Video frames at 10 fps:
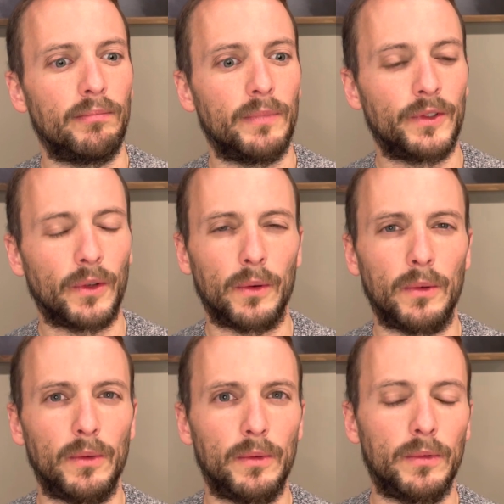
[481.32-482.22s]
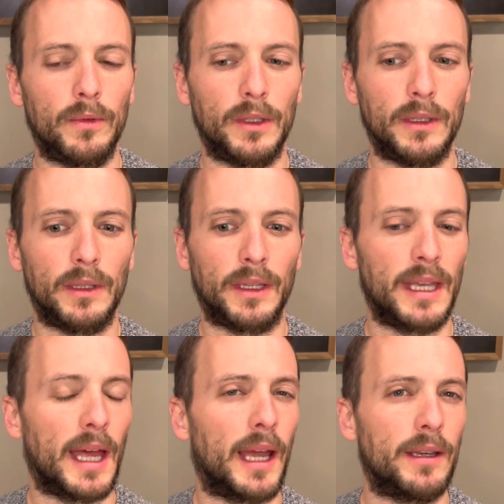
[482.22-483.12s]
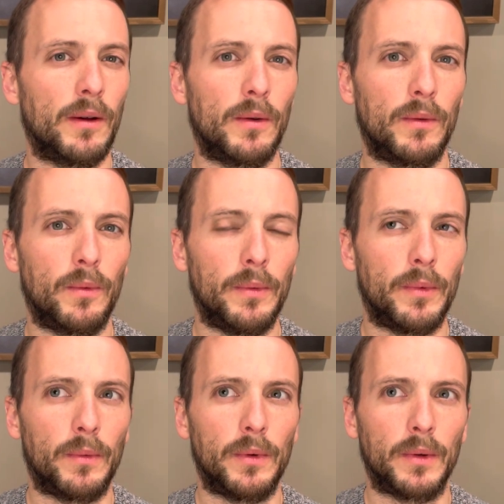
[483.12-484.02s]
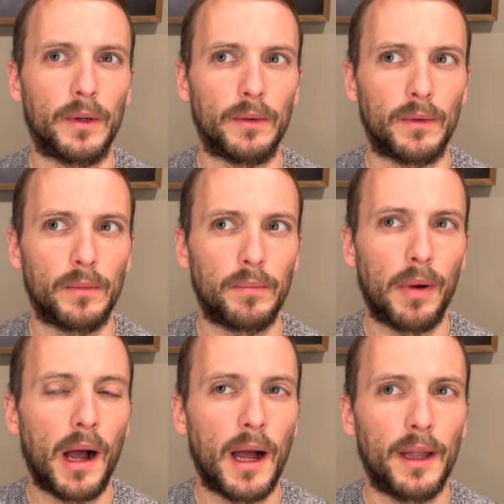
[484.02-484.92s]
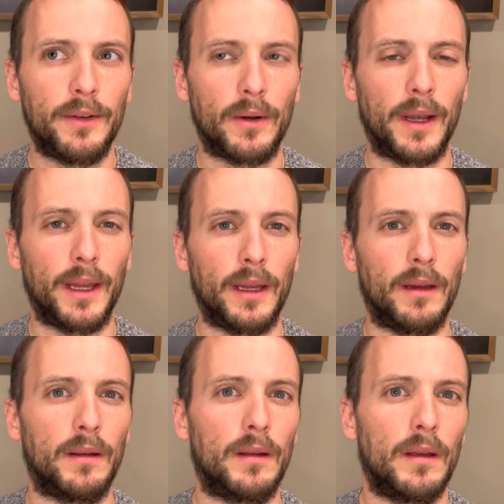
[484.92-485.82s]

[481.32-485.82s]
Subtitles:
So again, I don't, when we're pondering